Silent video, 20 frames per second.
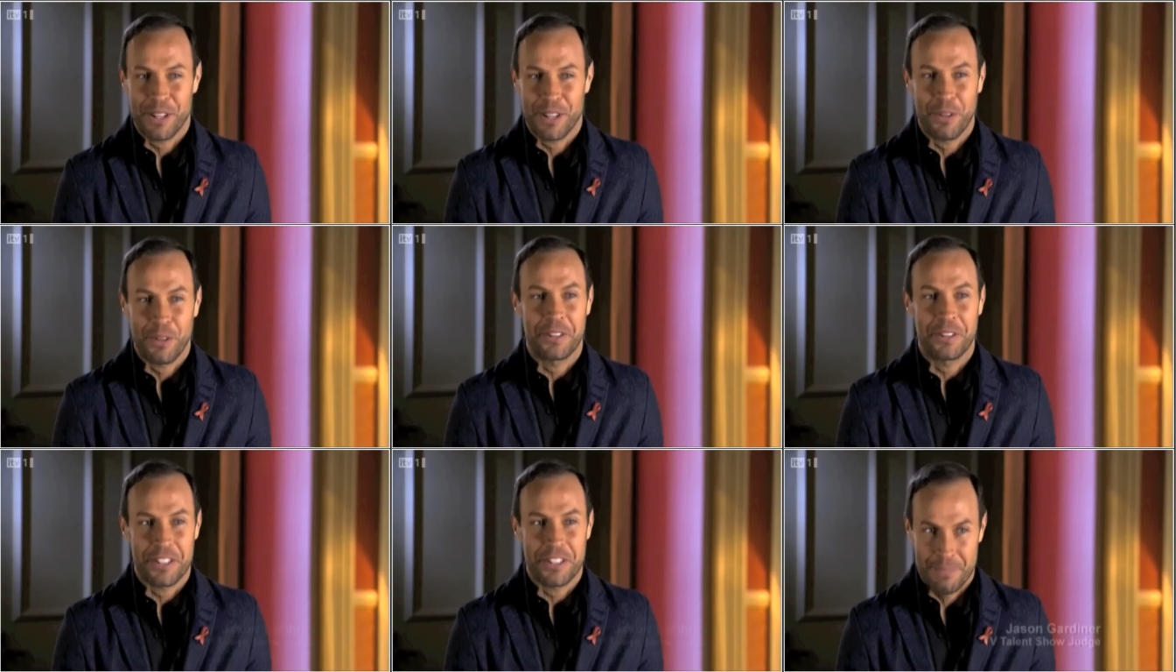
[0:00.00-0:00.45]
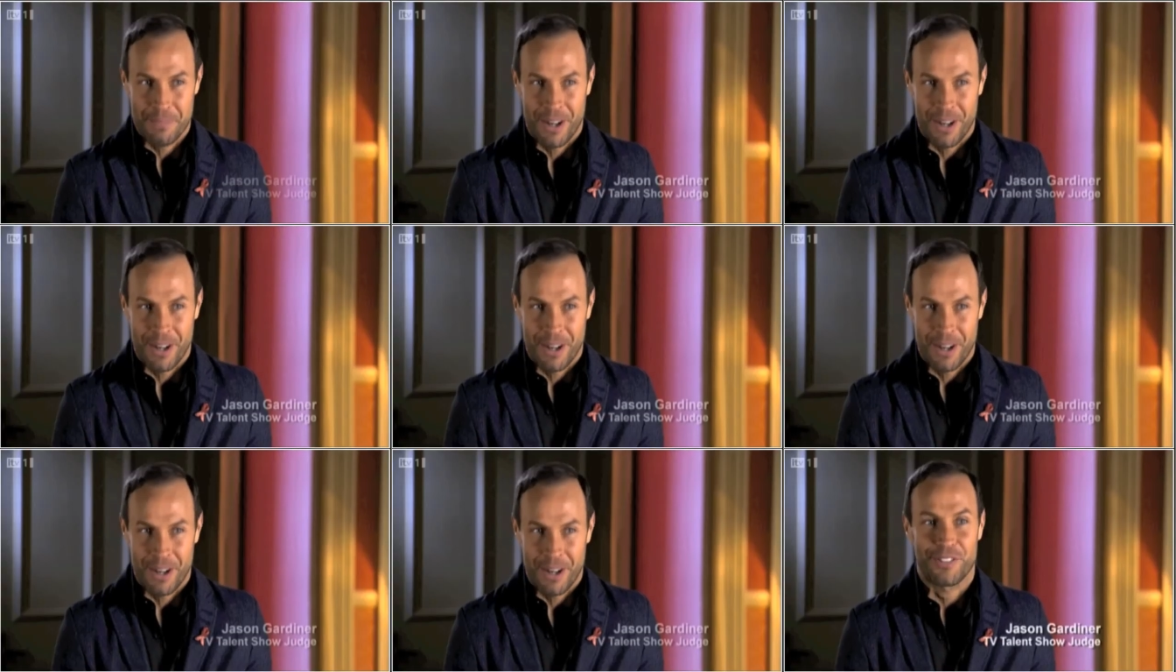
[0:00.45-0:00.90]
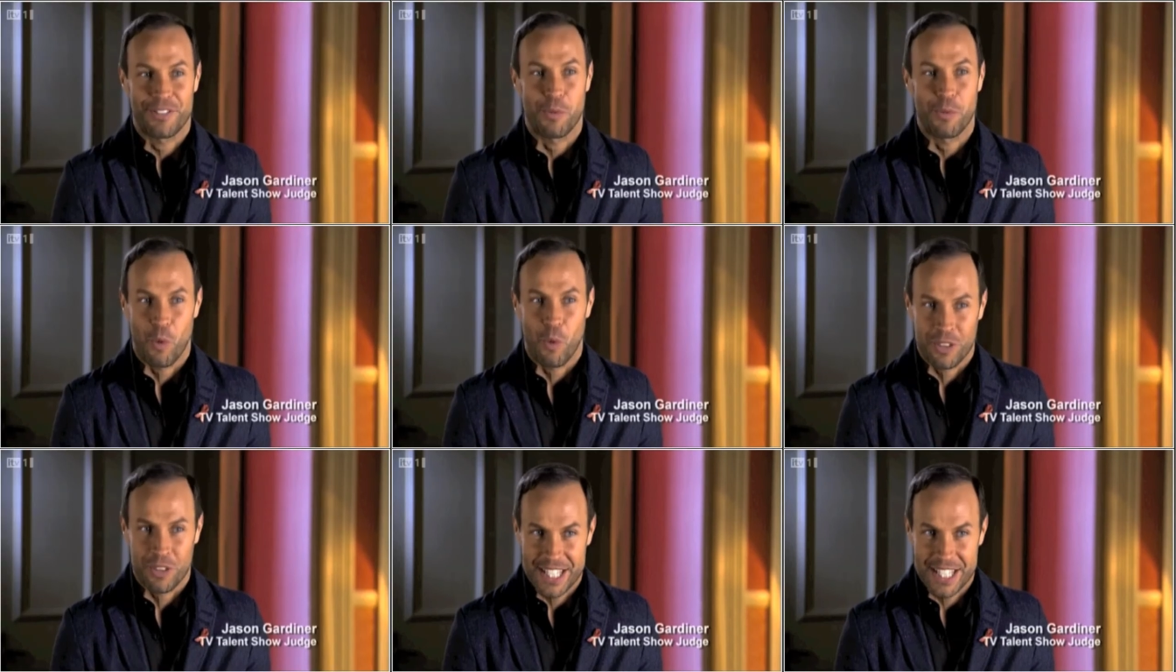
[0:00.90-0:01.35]
something on its mind,
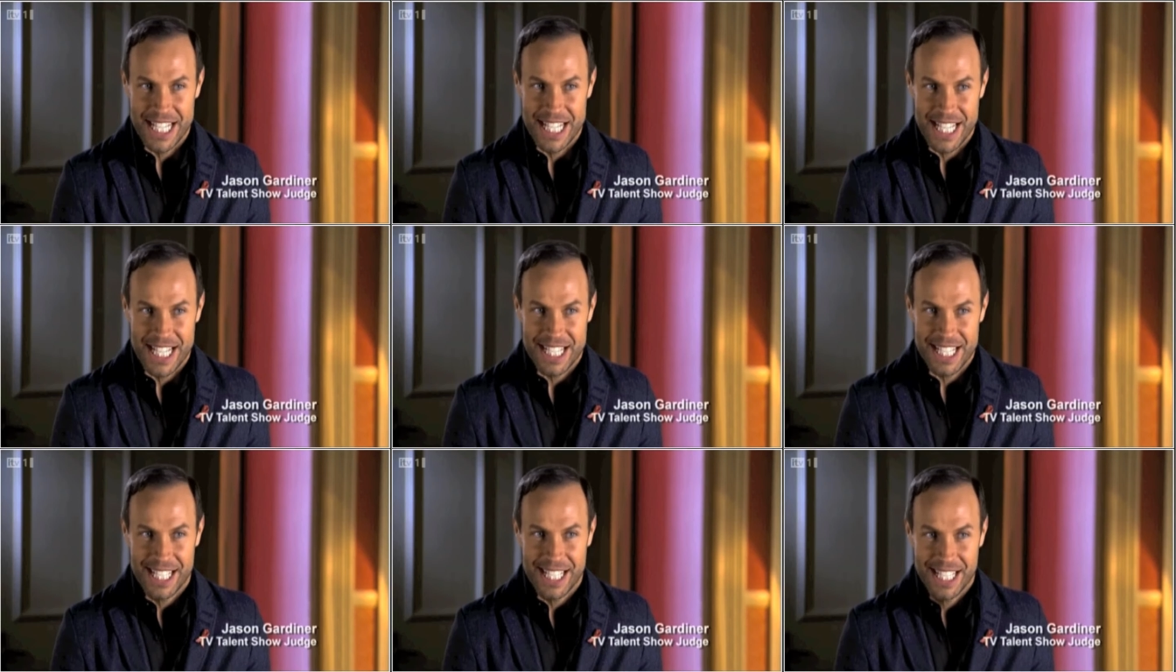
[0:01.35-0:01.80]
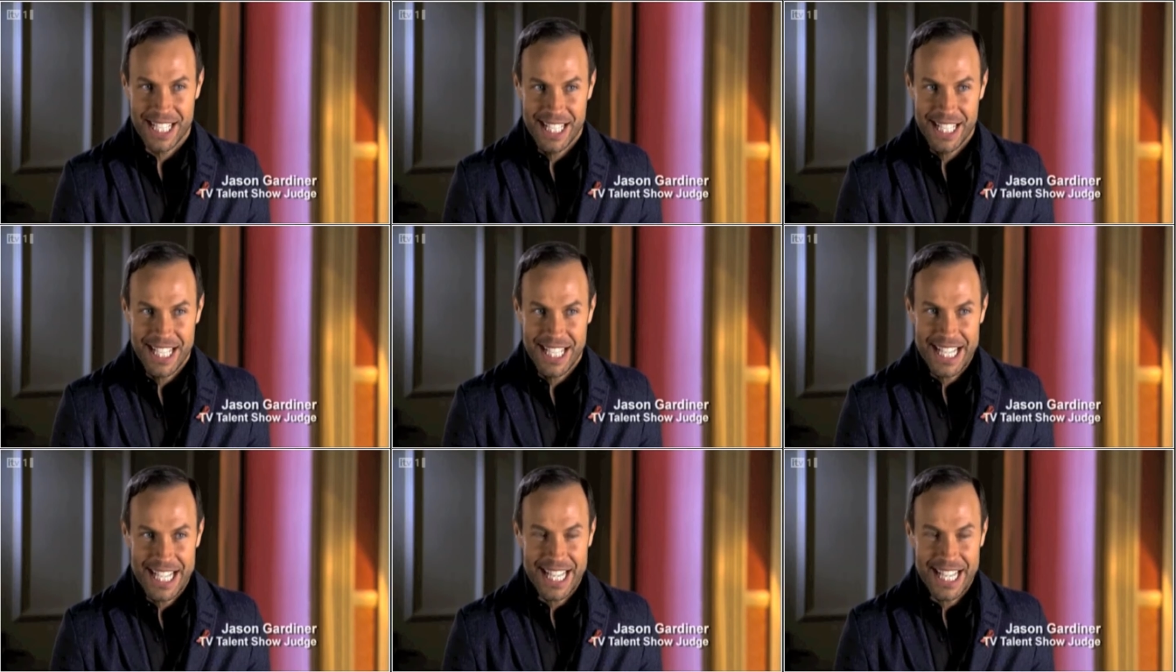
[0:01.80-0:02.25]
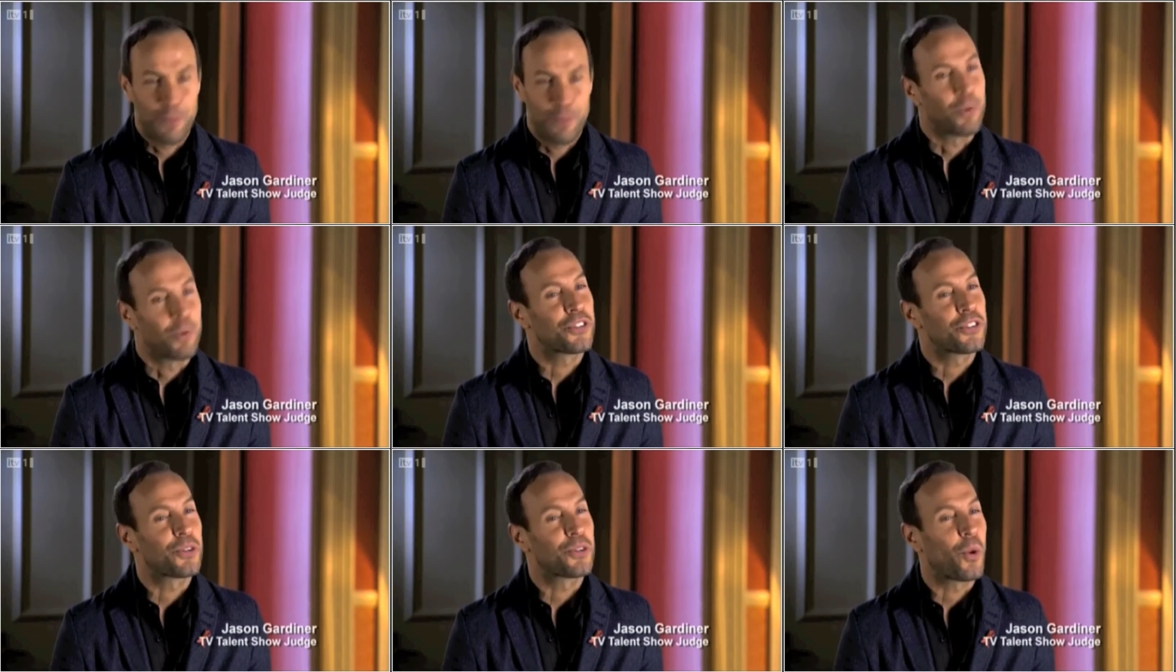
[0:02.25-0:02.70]
if it wants it,
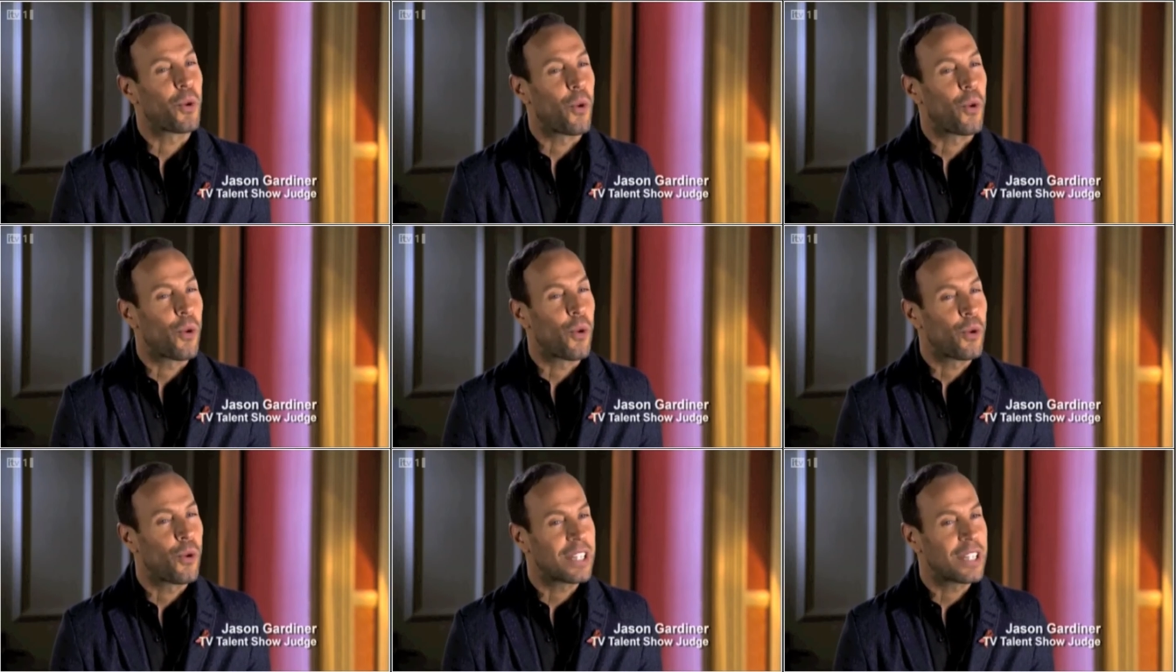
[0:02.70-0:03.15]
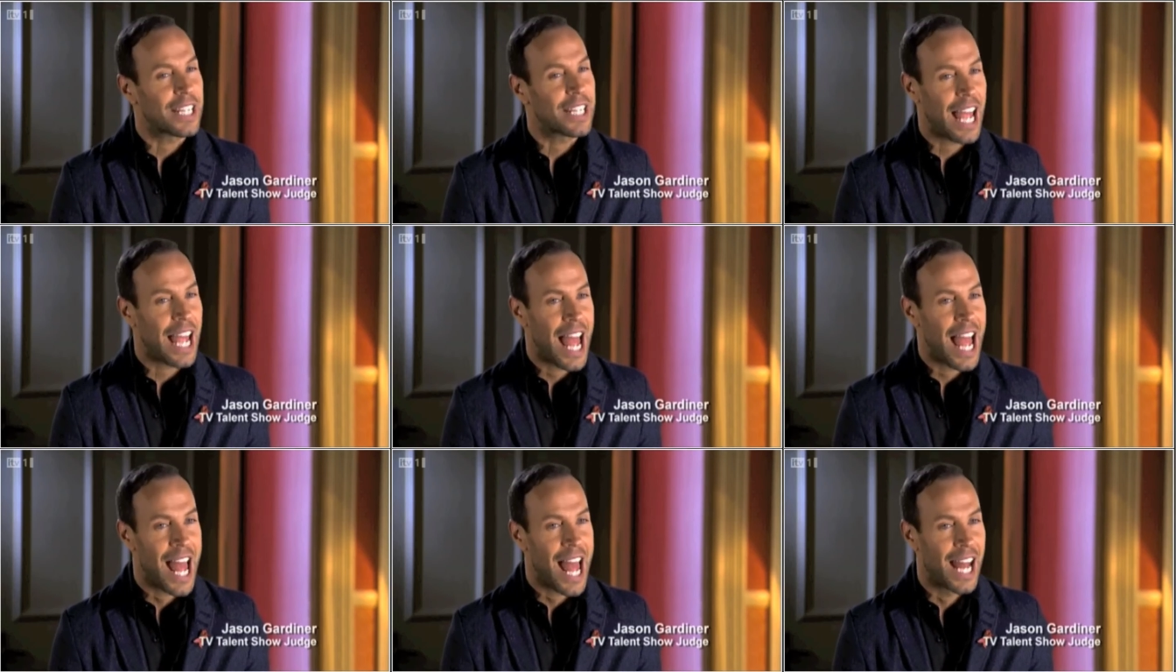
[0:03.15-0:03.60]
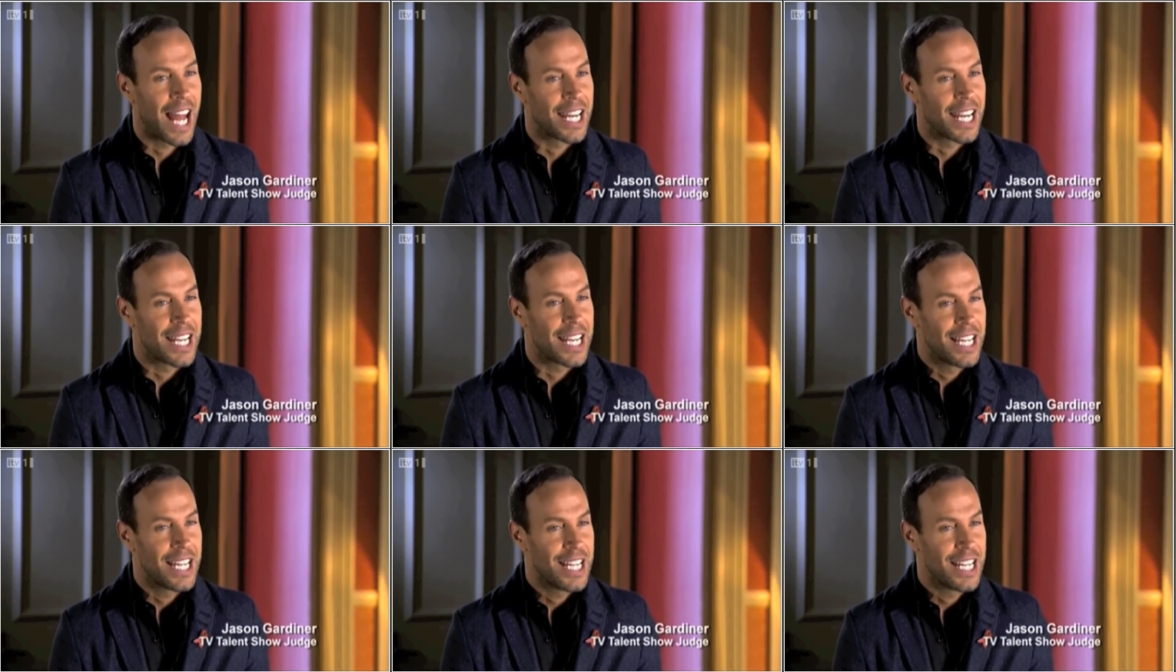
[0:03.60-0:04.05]
it will do all it
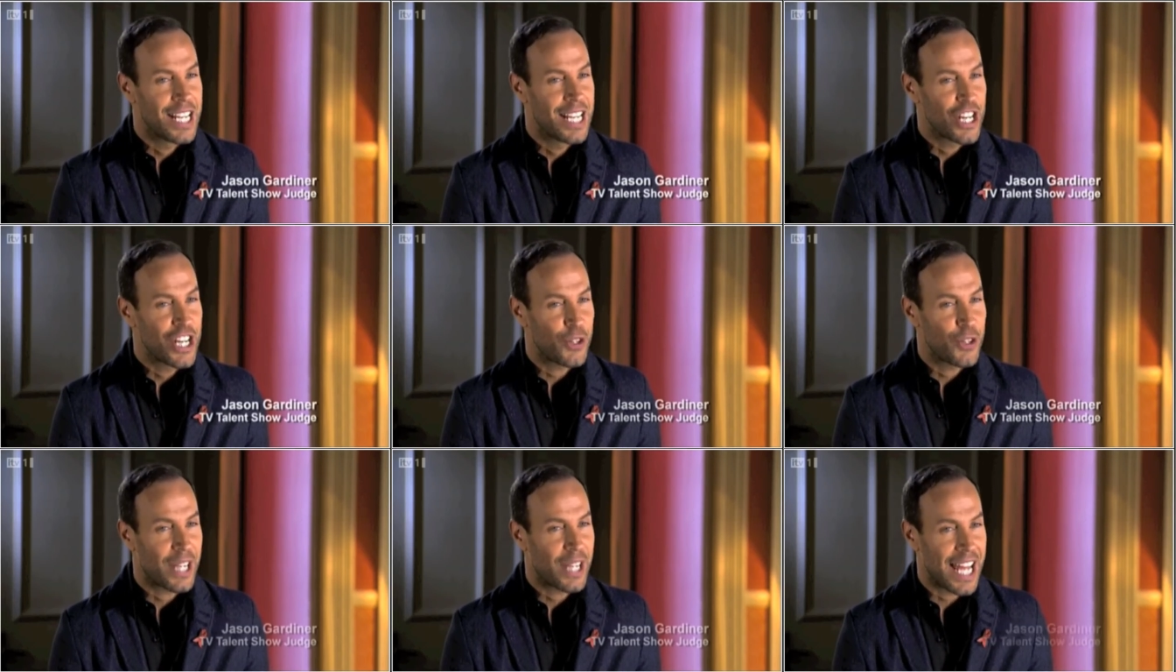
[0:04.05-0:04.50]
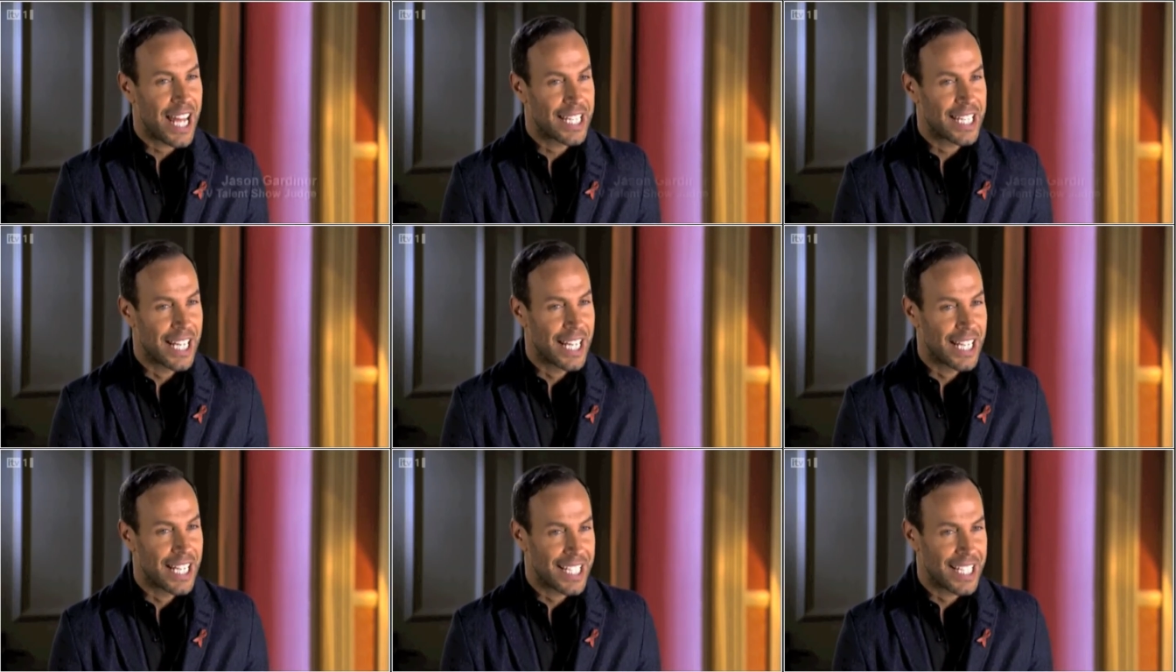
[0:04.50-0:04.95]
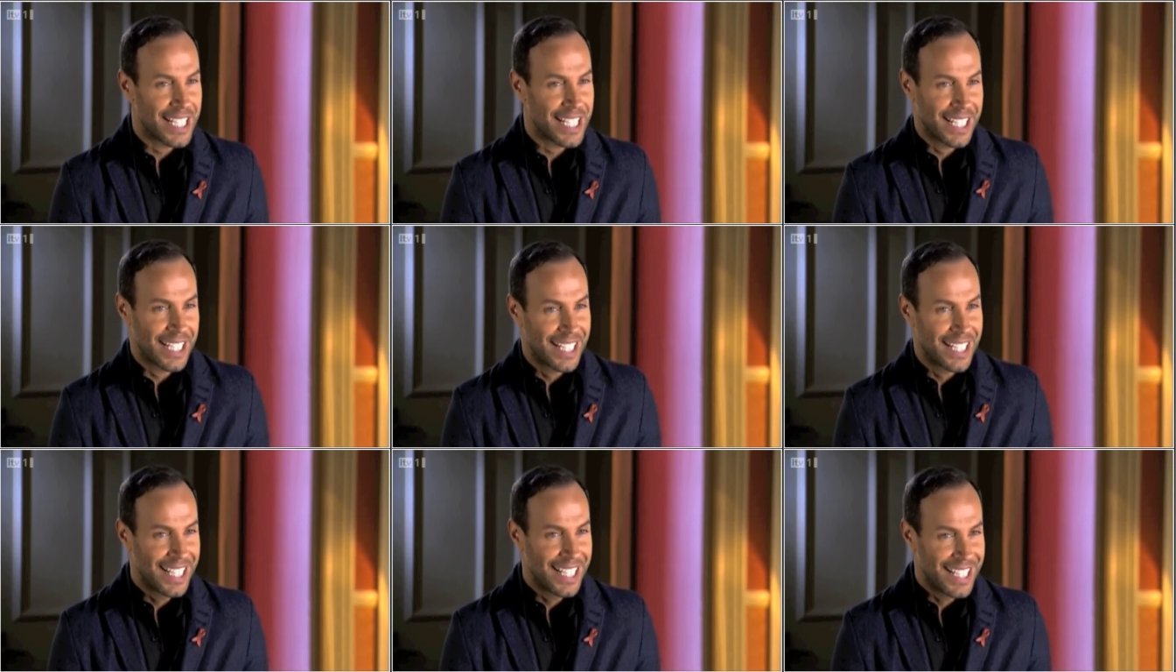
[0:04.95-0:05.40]
can to get
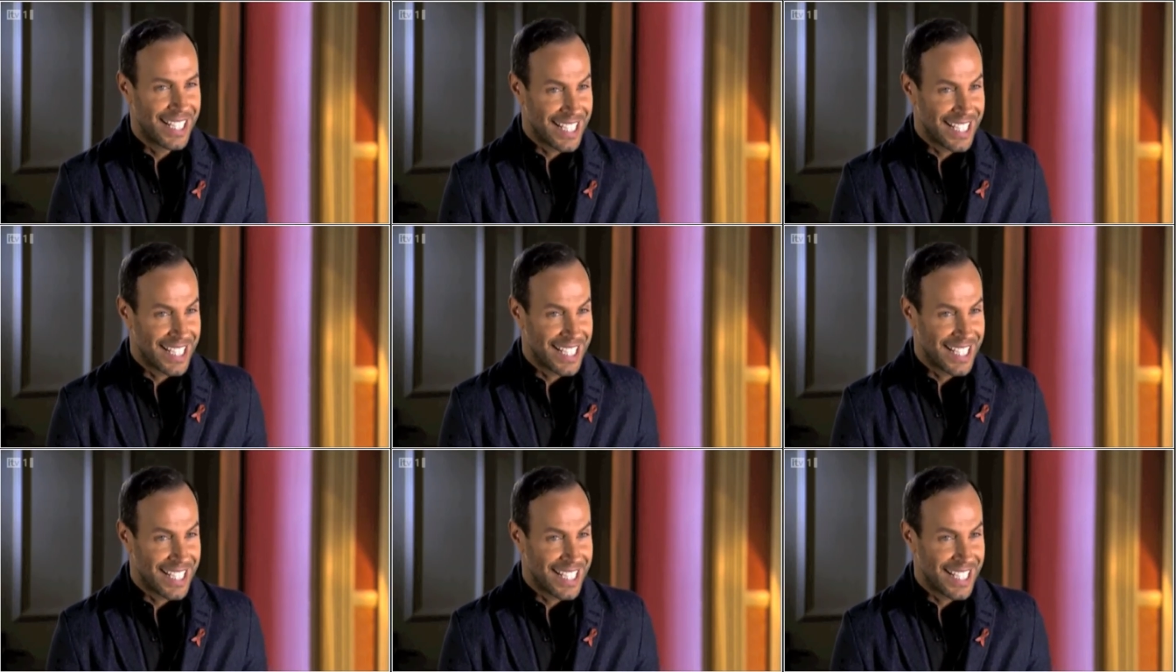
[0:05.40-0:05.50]
it.